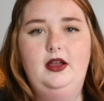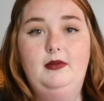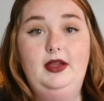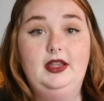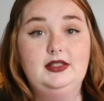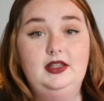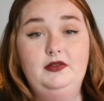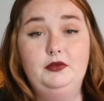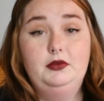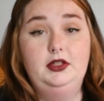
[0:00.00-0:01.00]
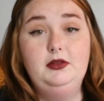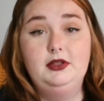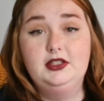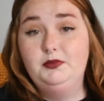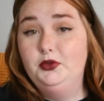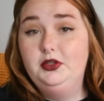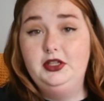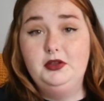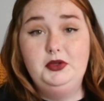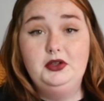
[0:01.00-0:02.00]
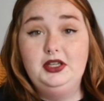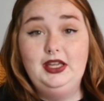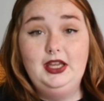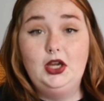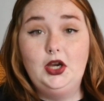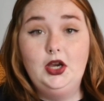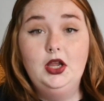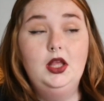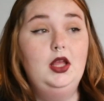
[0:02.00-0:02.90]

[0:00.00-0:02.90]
Um, I guess I have a really big spooky community here